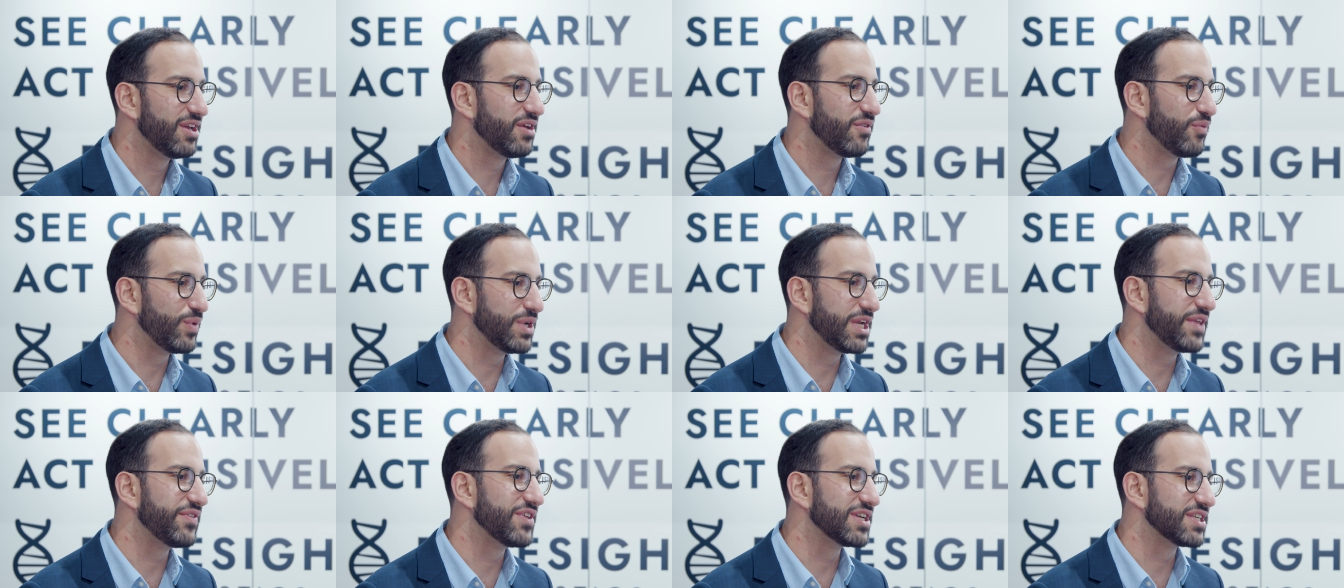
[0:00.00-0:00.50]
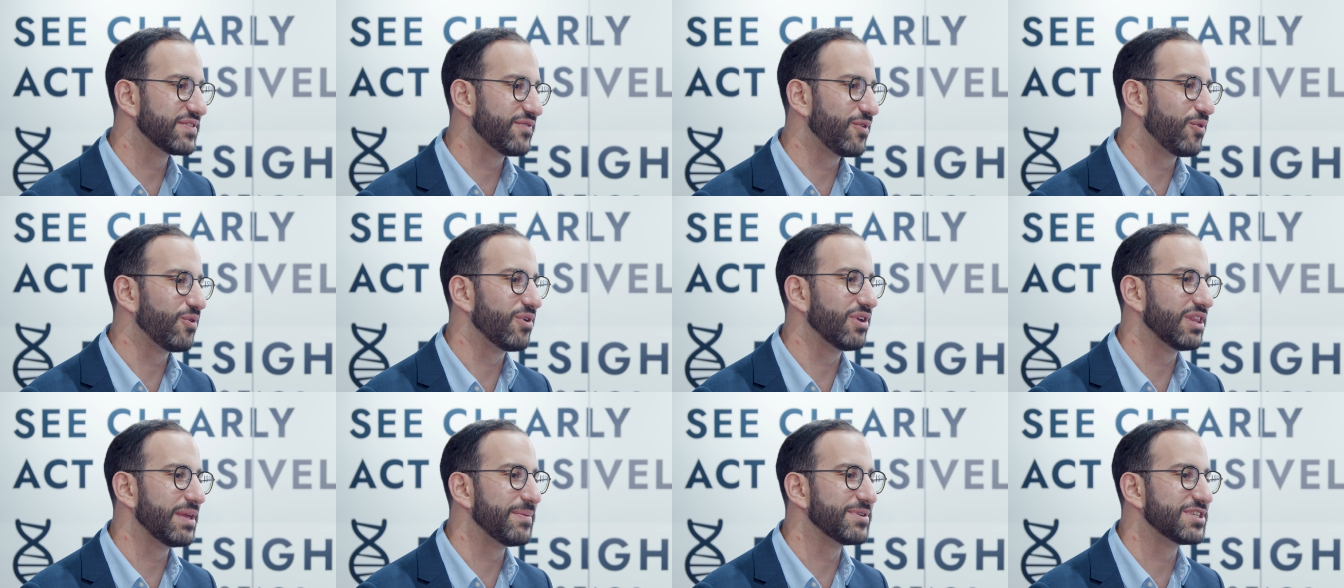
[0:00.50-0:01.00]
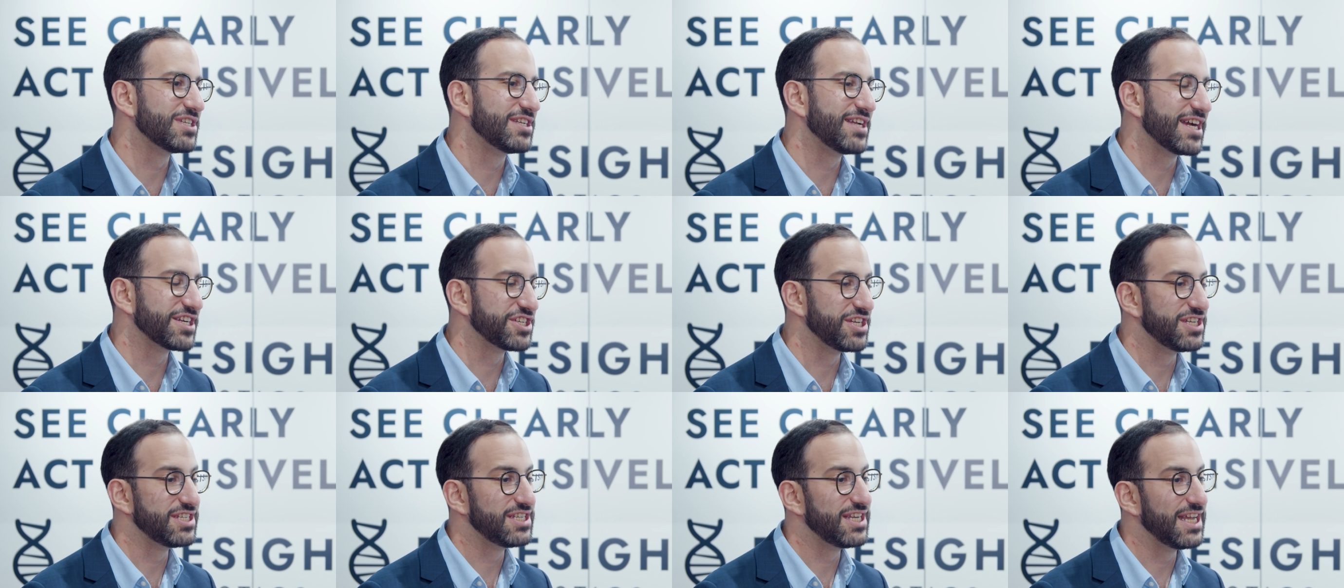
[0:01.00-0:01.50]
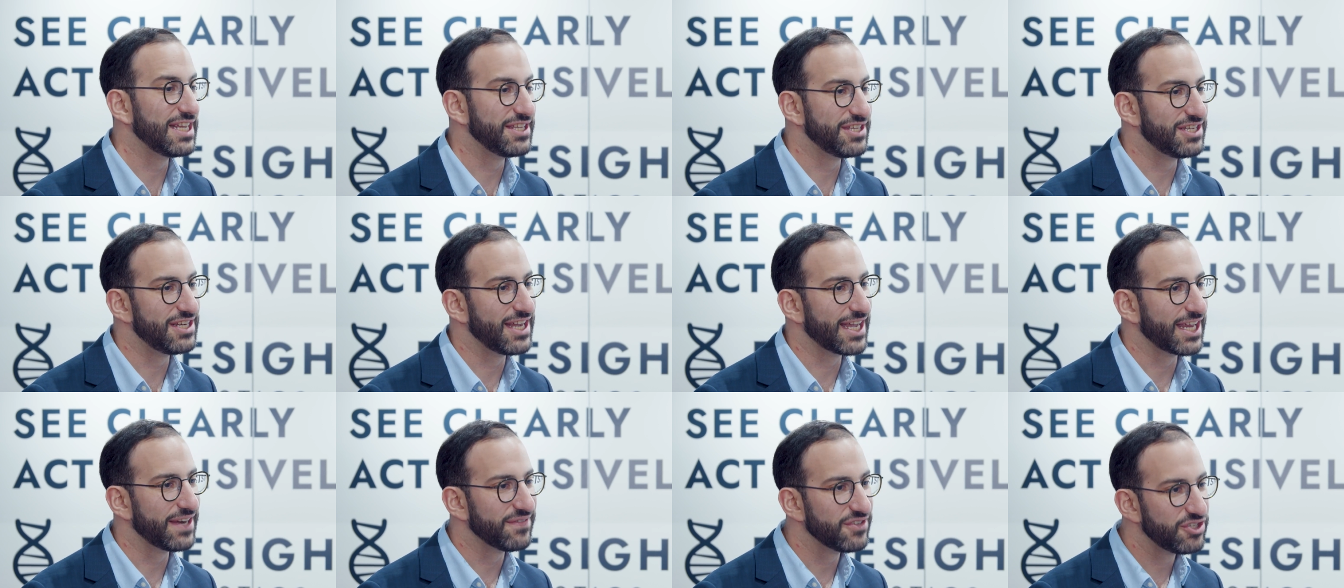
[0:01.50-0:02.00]
We did this for limits of detection 10 to the
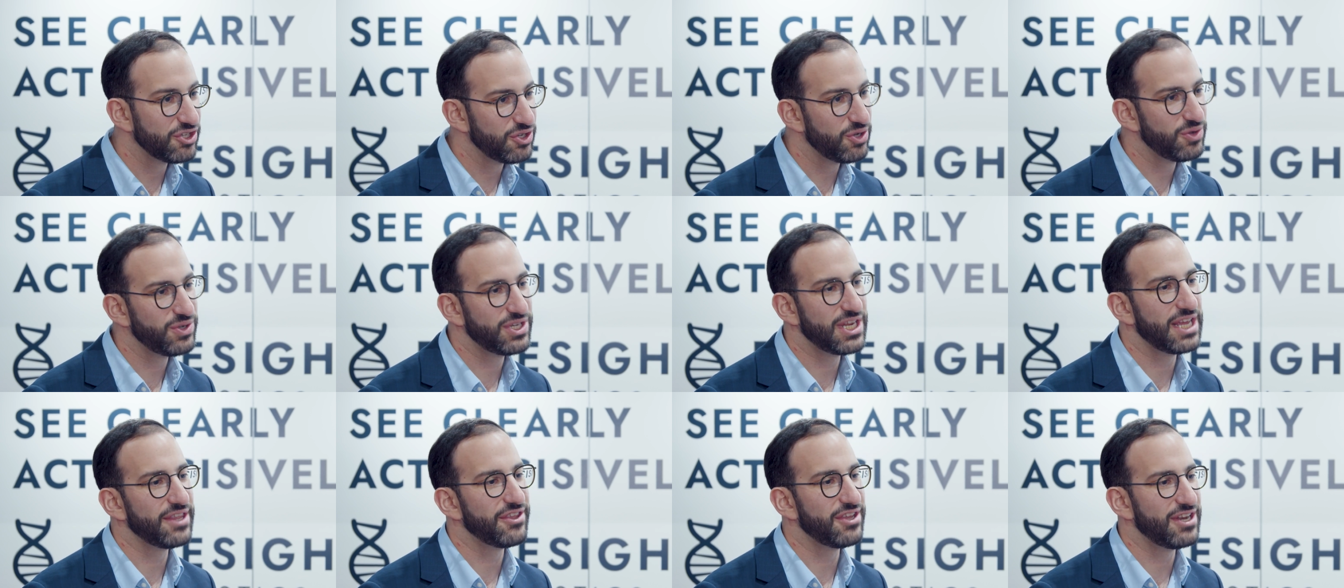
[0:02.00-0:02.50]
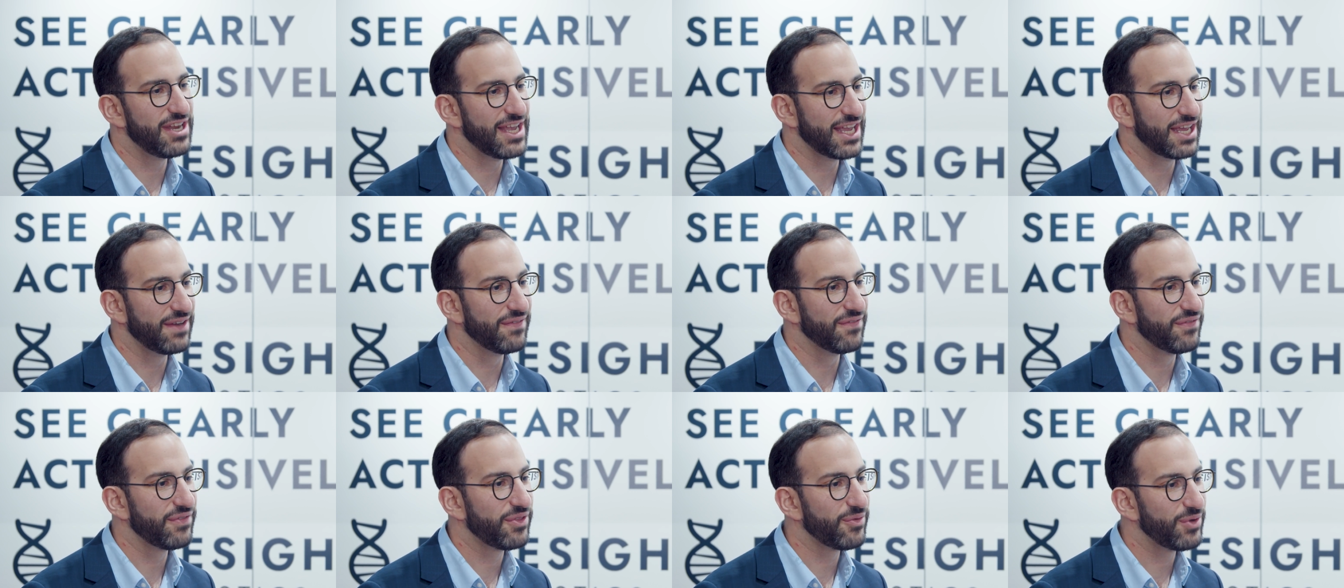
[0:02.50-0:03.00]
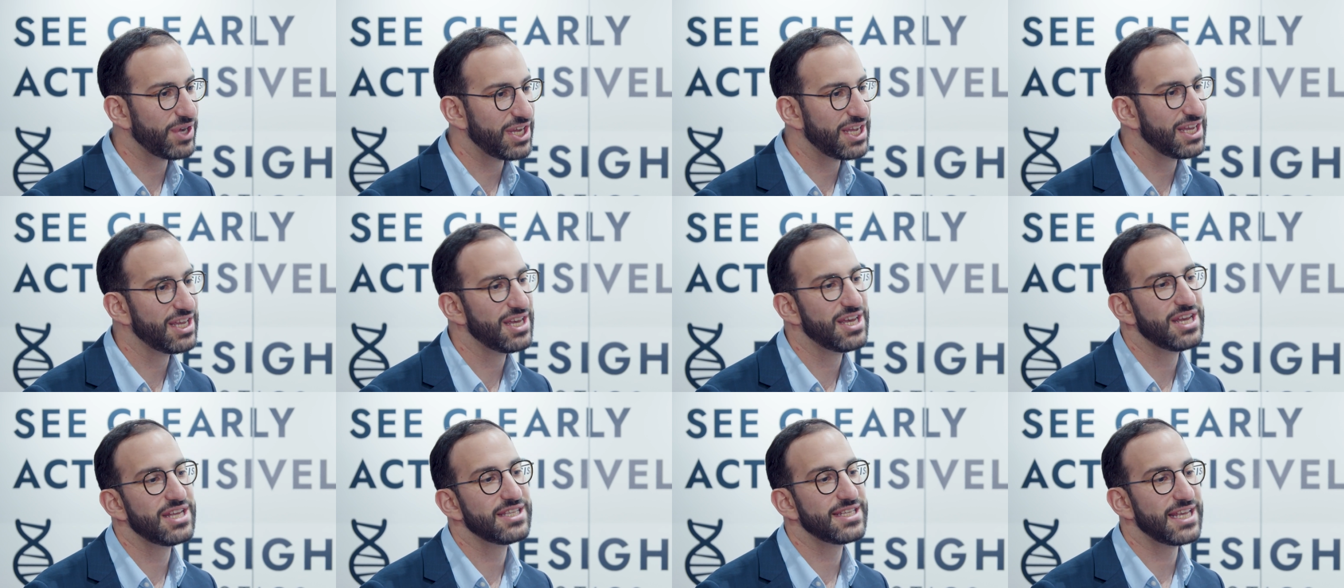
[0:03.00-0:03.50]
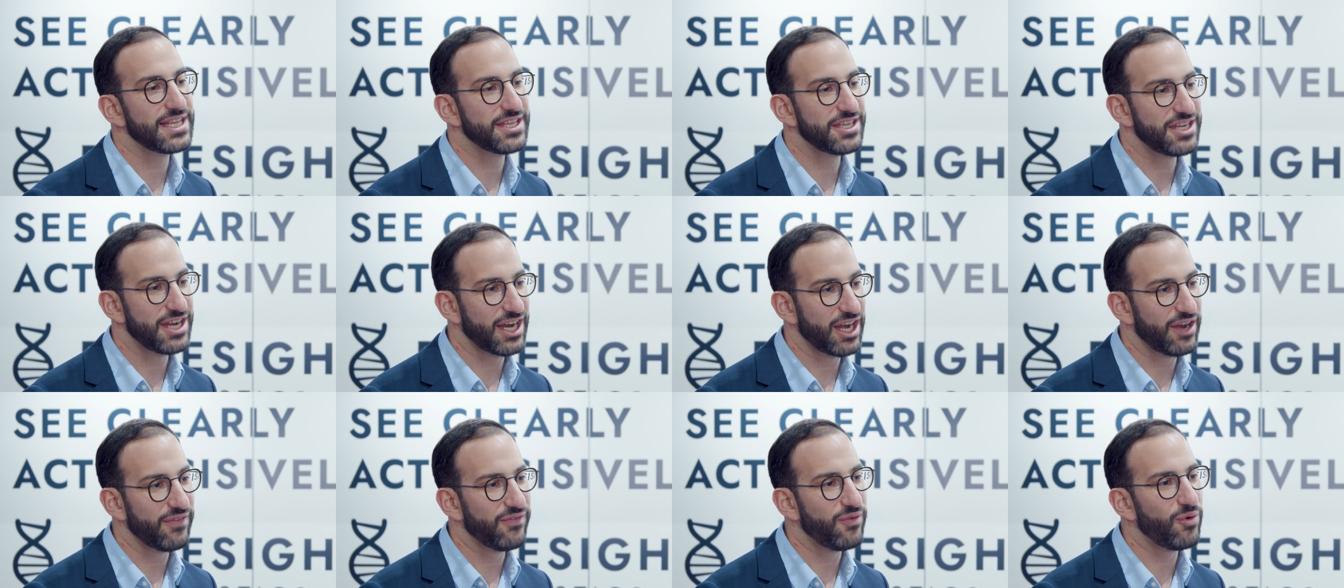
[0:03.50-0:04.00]
negative 2, 10 to the negative 3, 10 to the
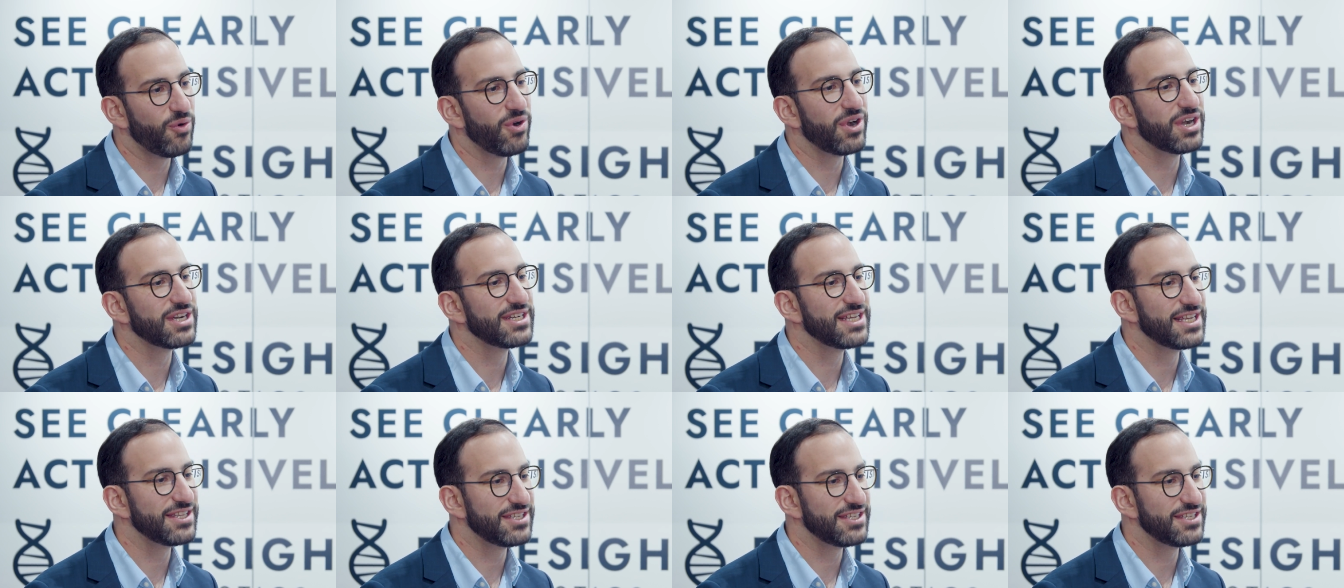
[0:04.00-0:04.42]
negative 4, 10